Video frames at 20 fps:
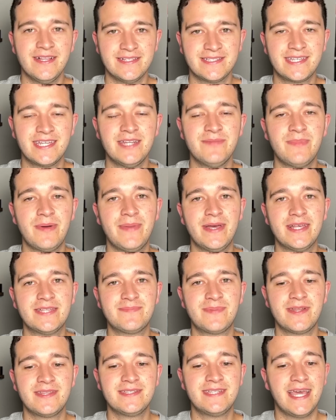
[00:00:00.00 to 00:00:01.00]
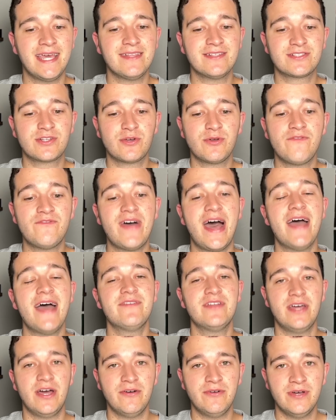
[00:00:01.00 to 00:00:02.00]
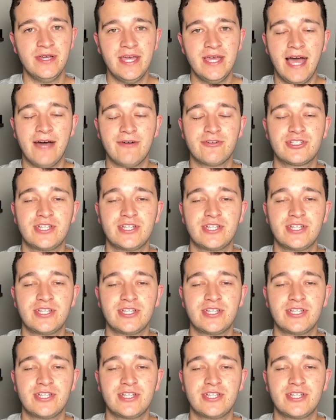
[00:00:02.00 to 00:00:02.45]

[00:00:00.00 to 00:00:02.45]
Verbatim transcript: Let's get in my best bit of the day. Let's go to 5 and 0. I will